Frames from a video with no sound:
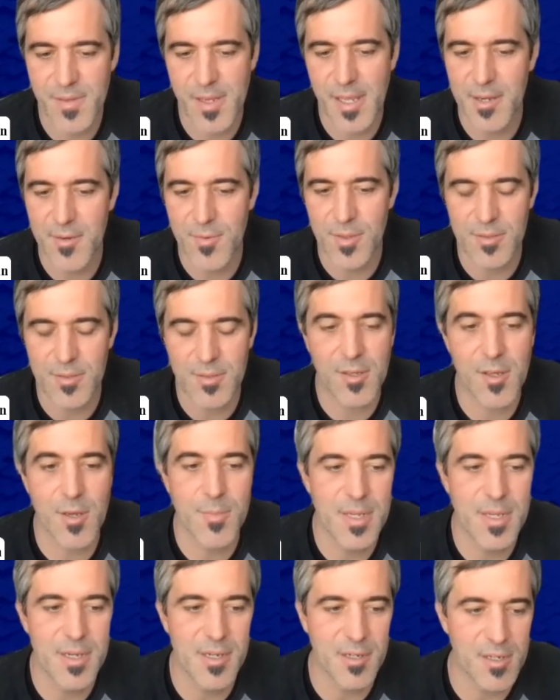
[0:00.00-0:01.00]
anyone to come
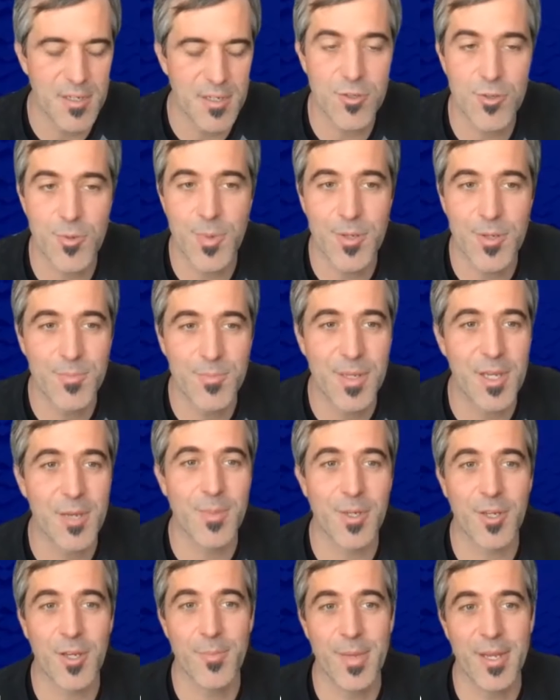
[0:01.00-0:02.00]
in and contribute, become a
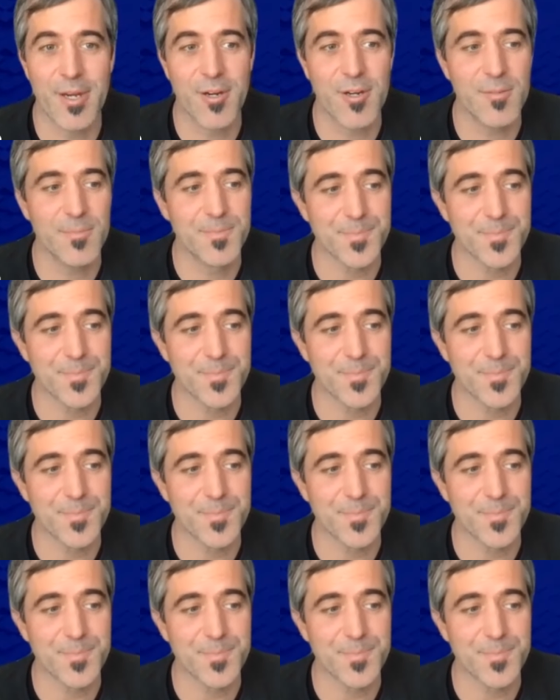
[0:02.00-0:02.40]
committer,